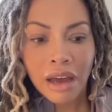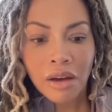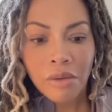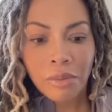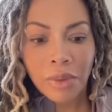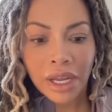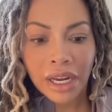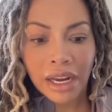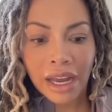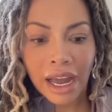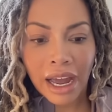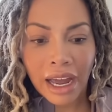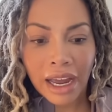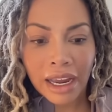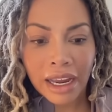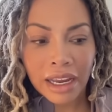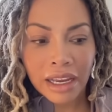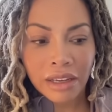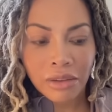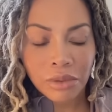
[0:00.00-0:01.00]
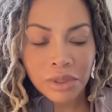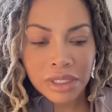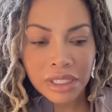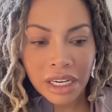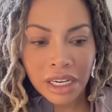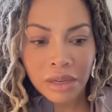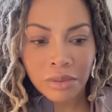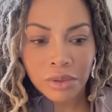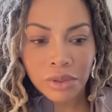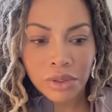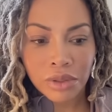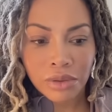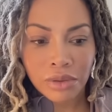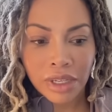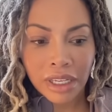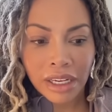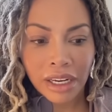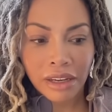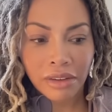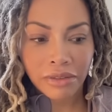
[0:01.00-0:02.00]
But I was able to
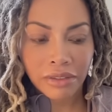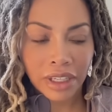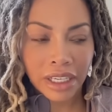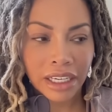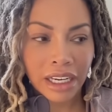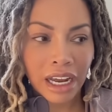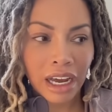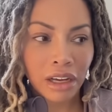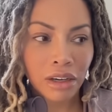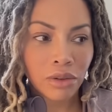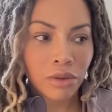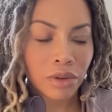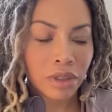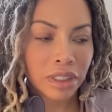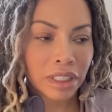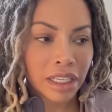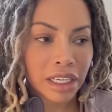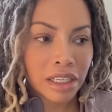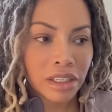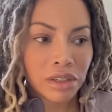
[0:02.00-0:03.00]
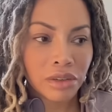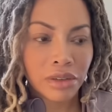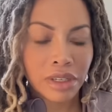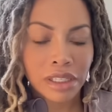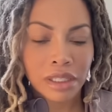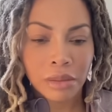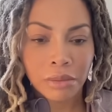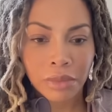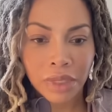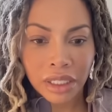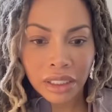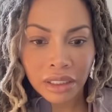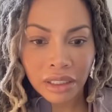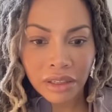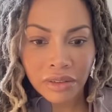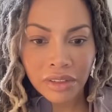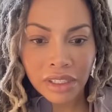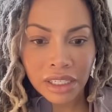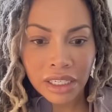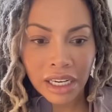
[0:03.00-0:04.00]
get a flight out of Orlando in the middle
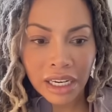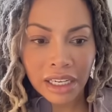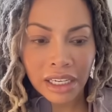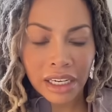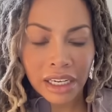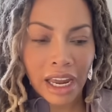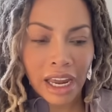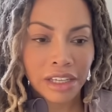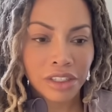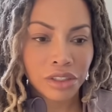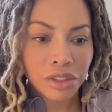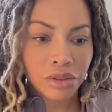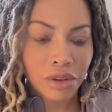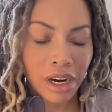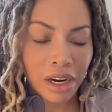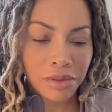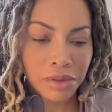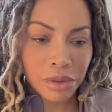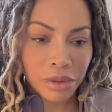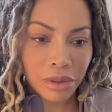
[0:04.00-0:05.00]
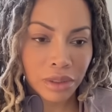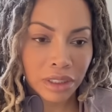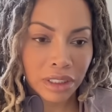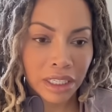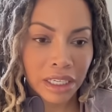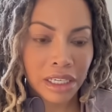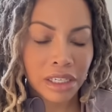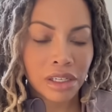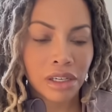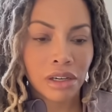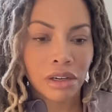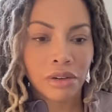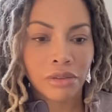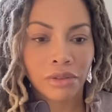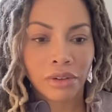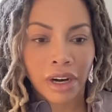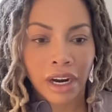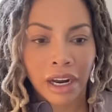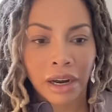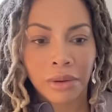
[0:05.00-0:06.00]
of the night. I had to drive to Orlando
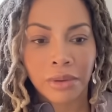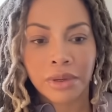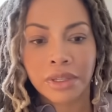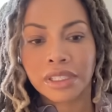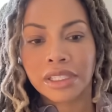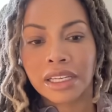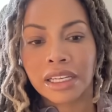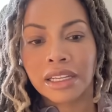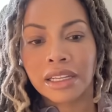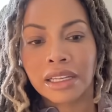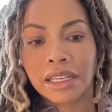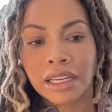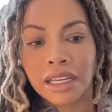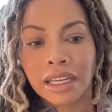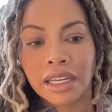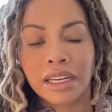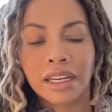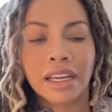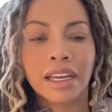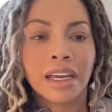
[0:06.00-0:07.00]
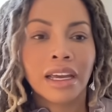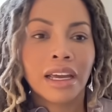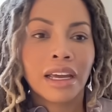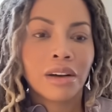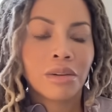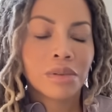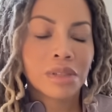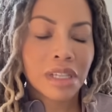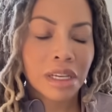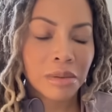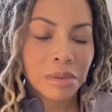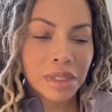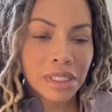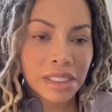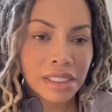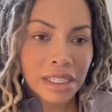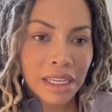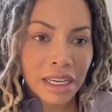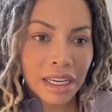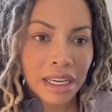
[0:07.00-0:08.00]
for hours and then was able to
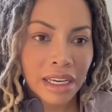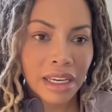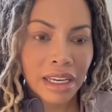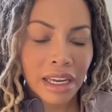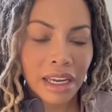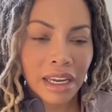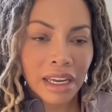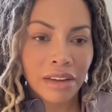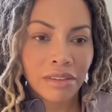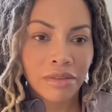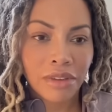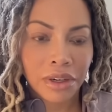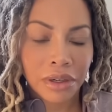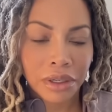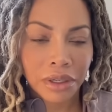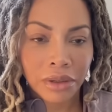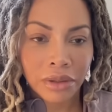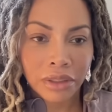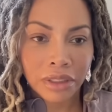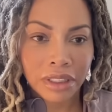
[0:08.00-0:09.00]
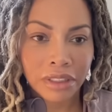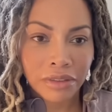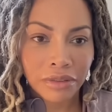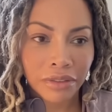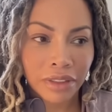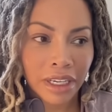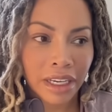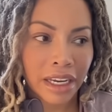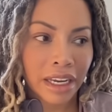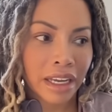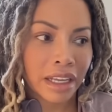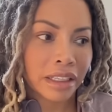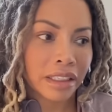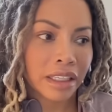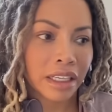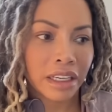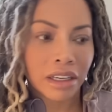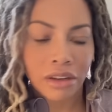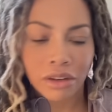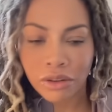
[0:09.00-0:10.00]
take a very early flight,
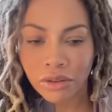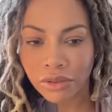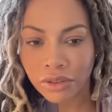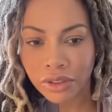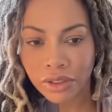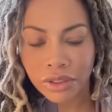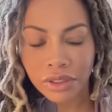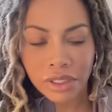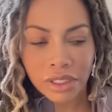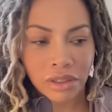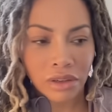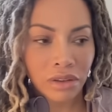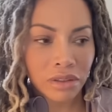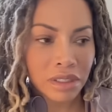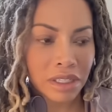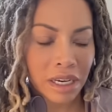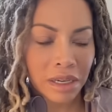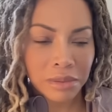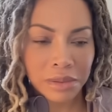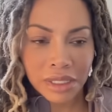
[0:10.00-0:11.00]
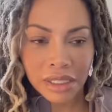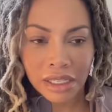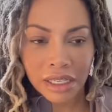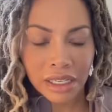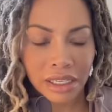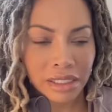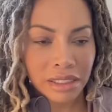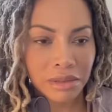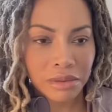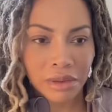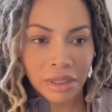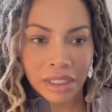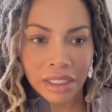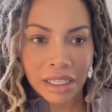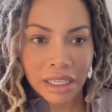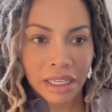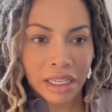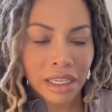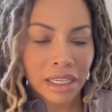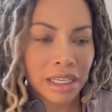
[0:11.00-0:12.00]
layovers and all types of things.
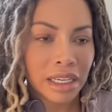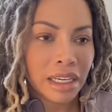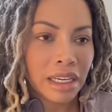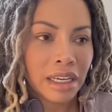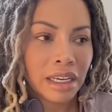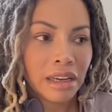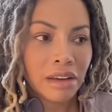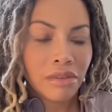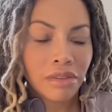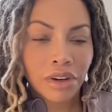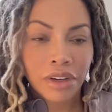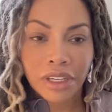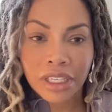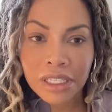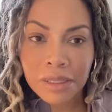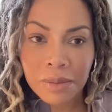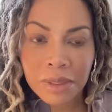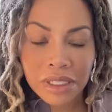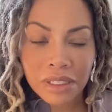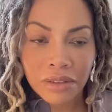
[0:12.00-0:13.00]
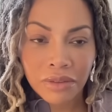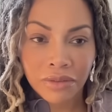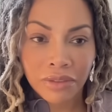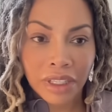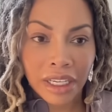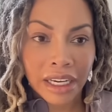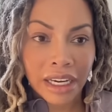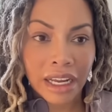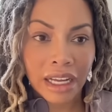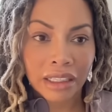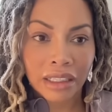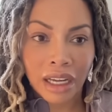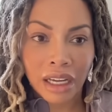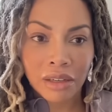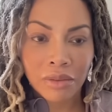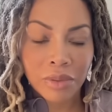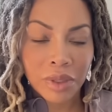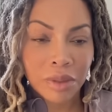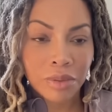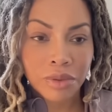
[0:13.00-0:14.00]
Again, very expensive flight. A lot
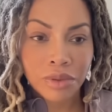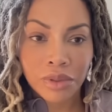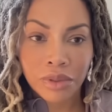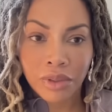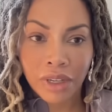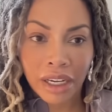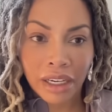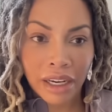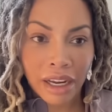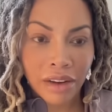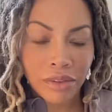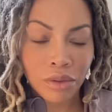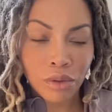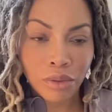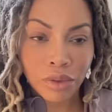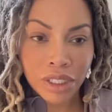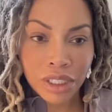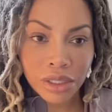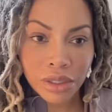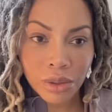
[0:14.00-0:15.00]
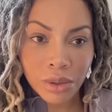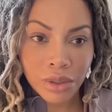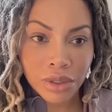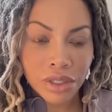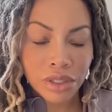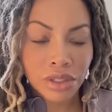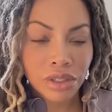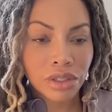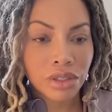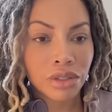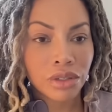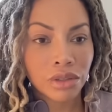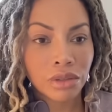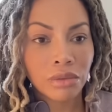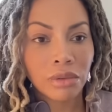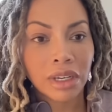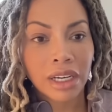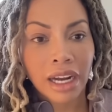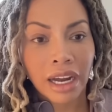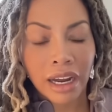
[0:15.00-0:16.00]
of people do not have the resources to do
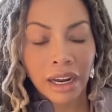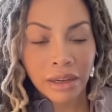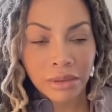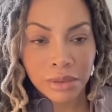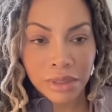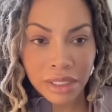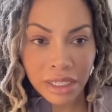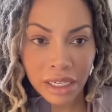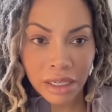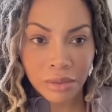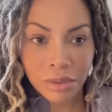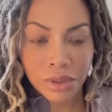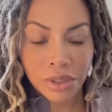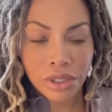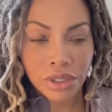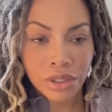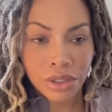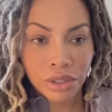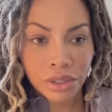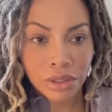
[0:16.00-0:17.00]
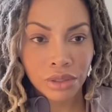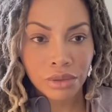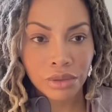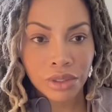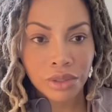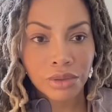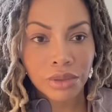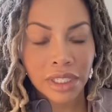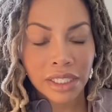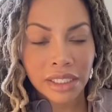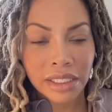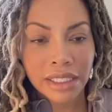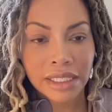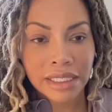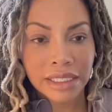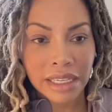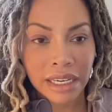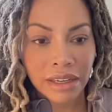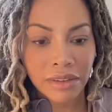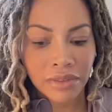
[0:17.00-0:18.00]
what I was able to do to get to
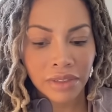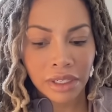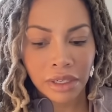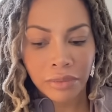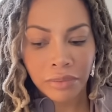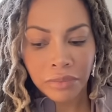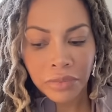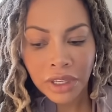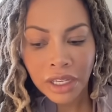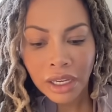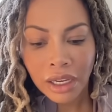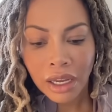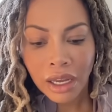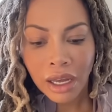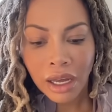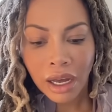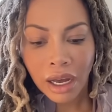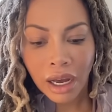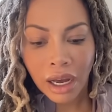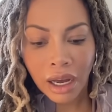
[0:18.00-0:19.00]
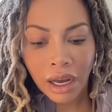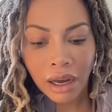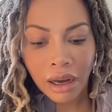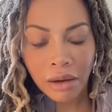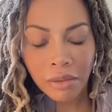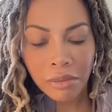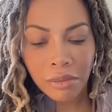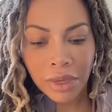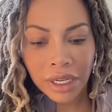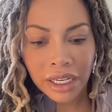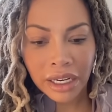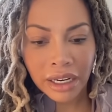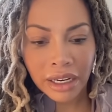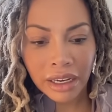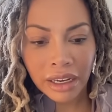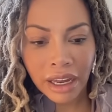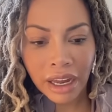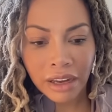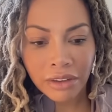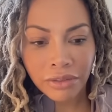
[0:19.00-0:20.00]
safety. Um, but
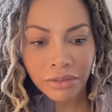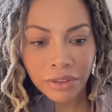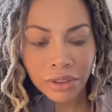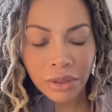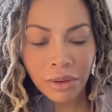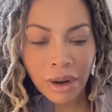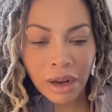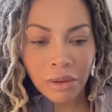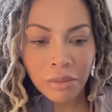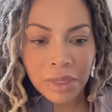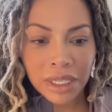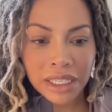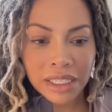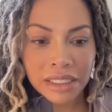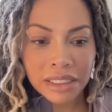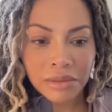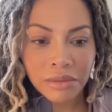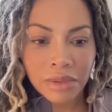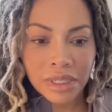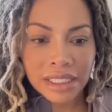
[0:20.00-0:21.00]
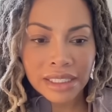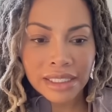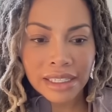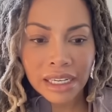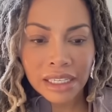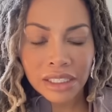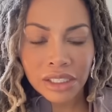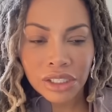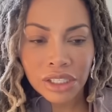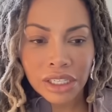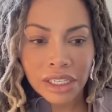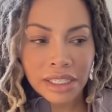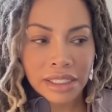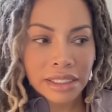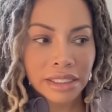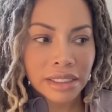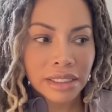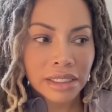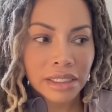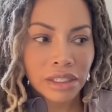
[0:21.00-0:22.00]
I, I flew out because it, it's not
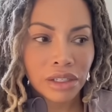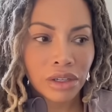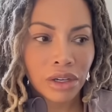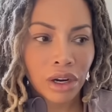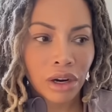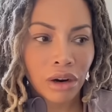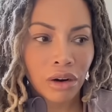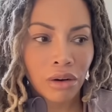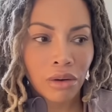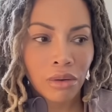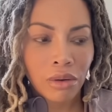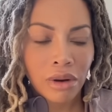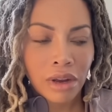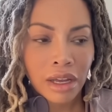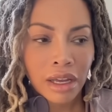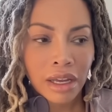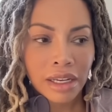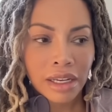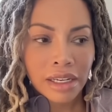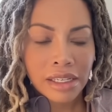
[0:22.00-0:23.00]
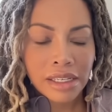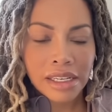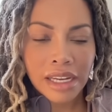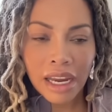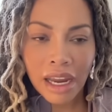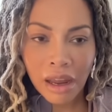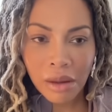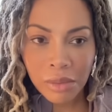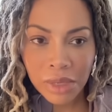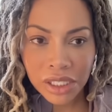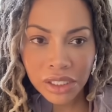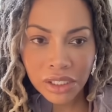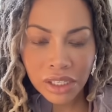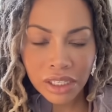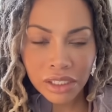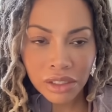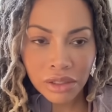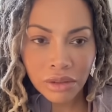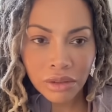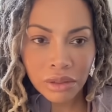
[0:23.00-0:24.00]
just, you know, damage
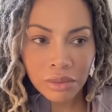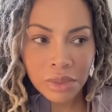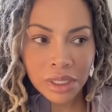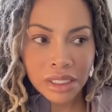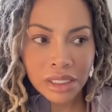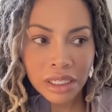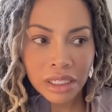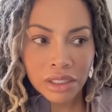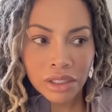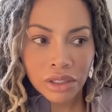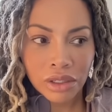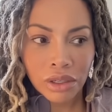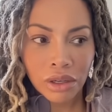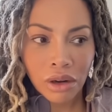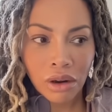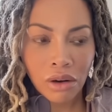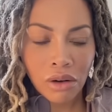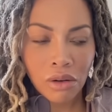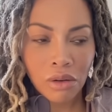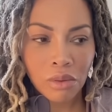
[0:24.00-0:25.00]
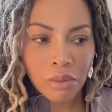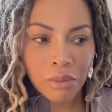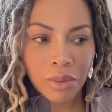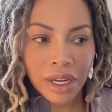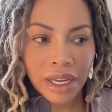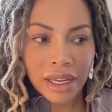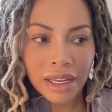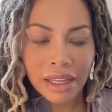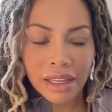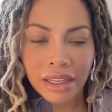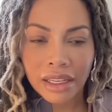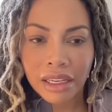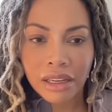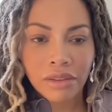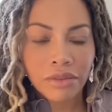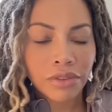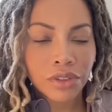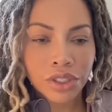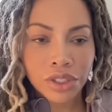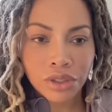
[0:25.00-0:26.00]
that's going to be done to the home, but the
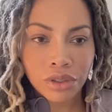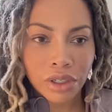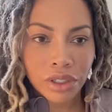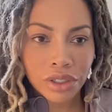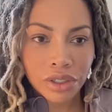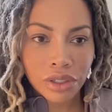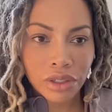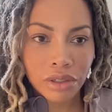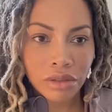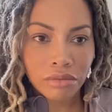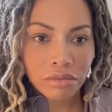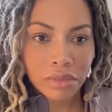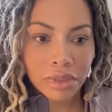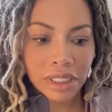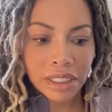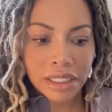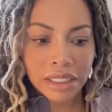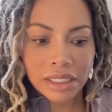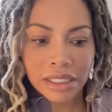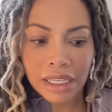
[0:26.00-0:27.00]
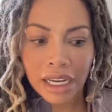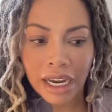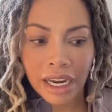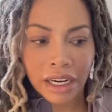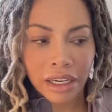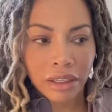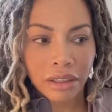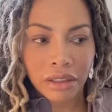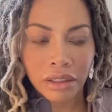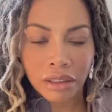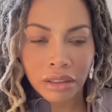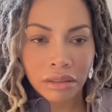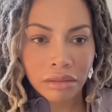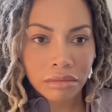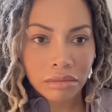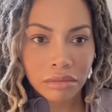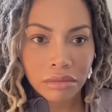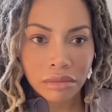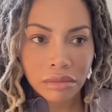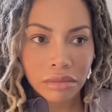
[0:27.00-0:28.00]
infrastructure, the entire
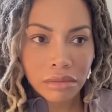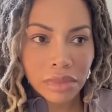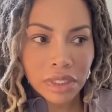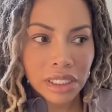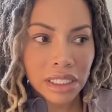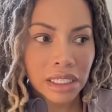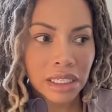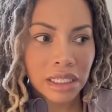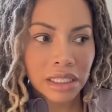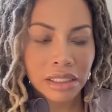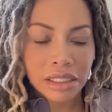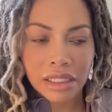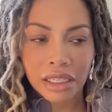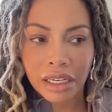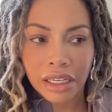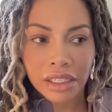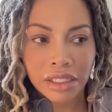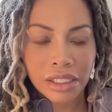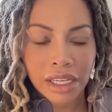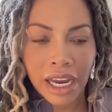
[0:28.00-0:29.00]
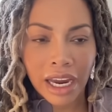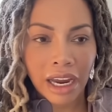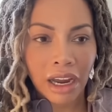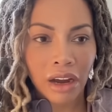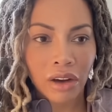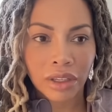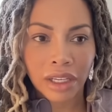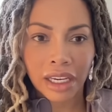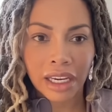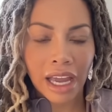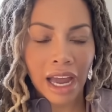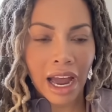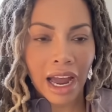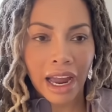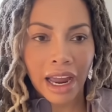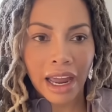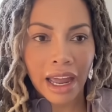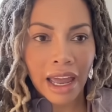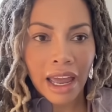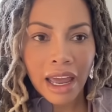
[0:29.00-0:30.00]
city, the entire town, like
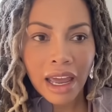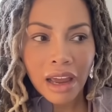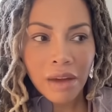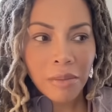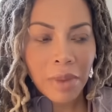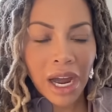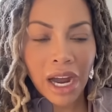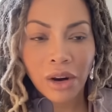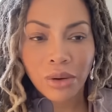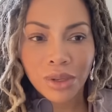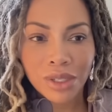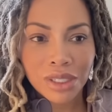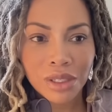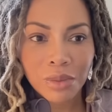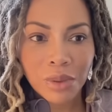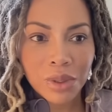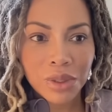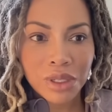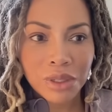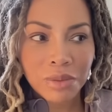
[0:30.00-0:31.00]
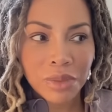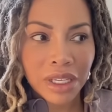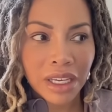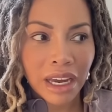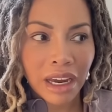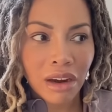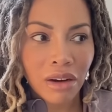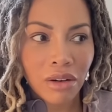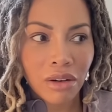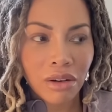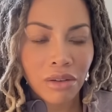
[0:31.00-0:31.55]
I, power is supposed to be out